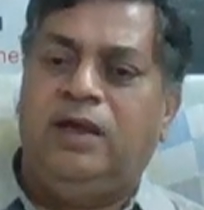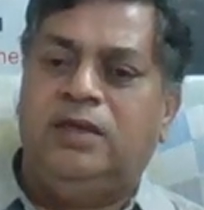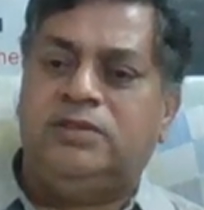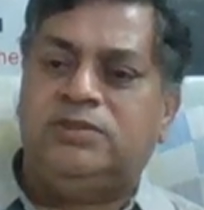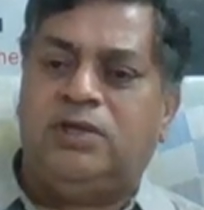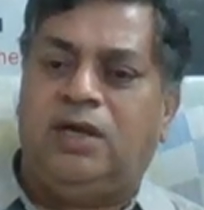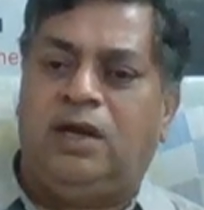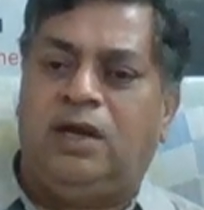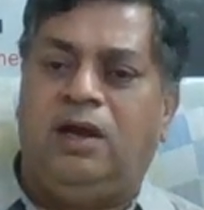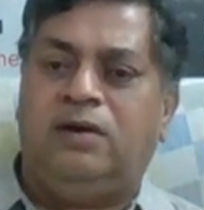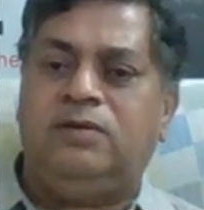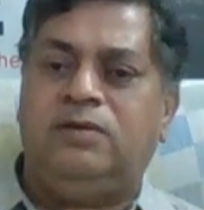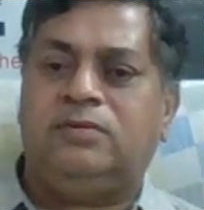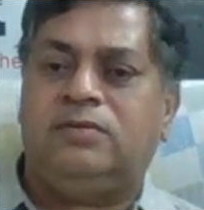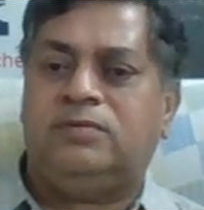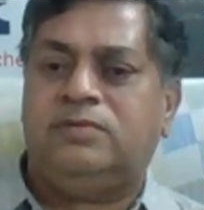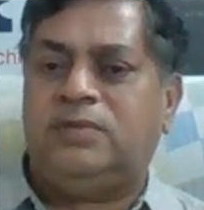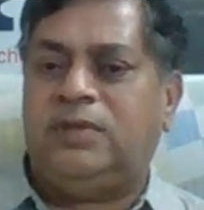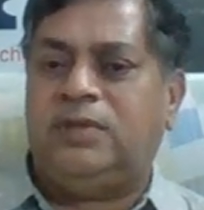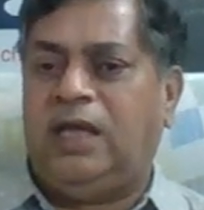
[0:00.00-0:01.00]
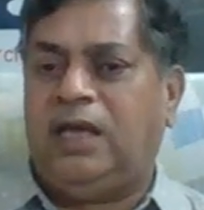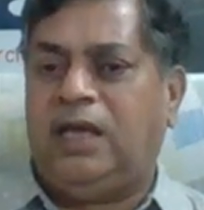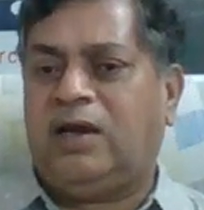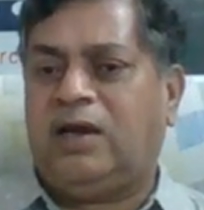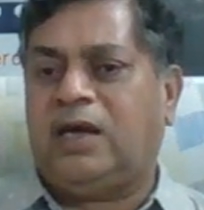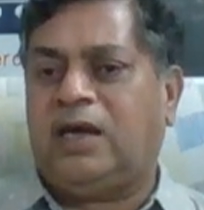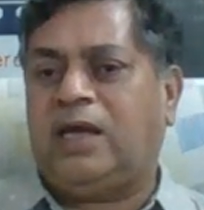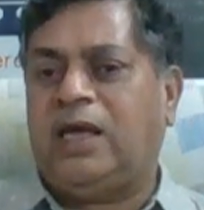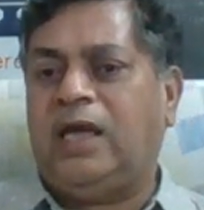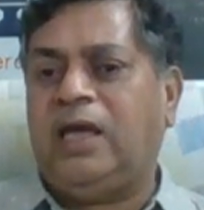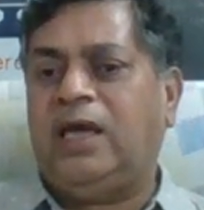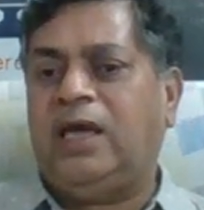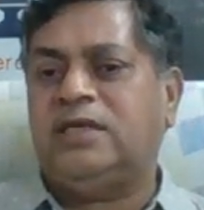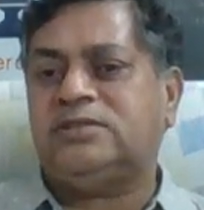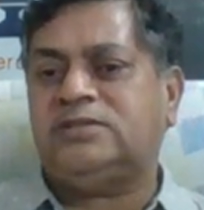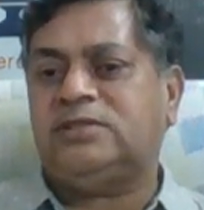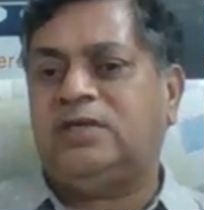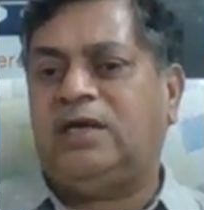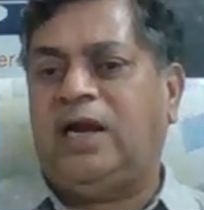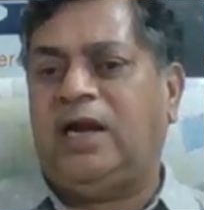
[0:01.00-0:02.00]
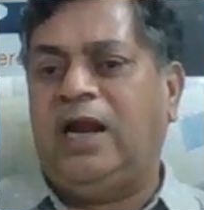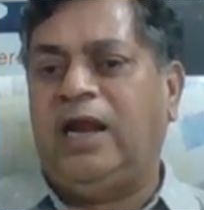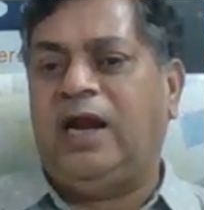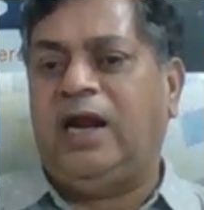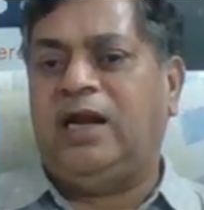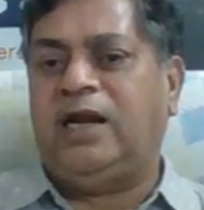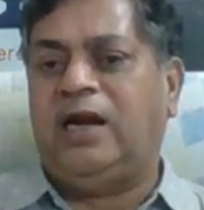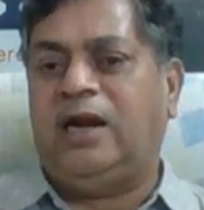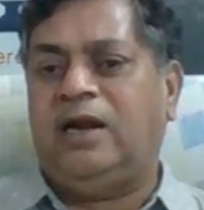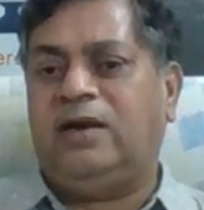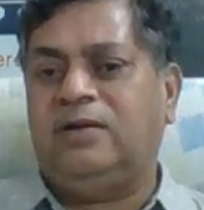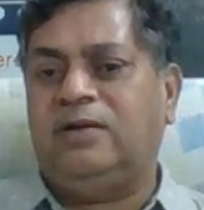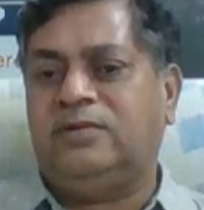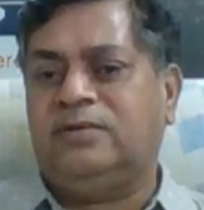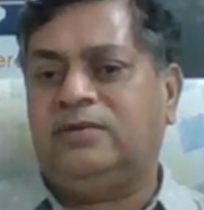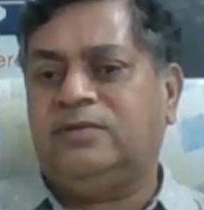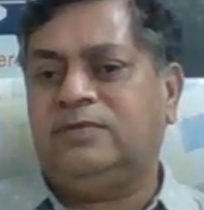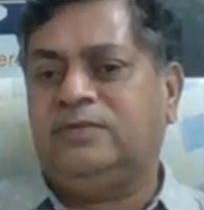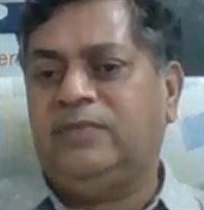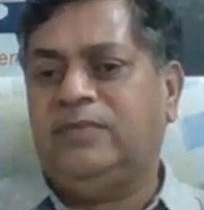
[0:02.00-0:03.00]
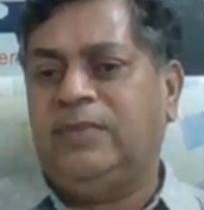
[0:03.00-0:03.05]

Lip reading: So now the King is relegated to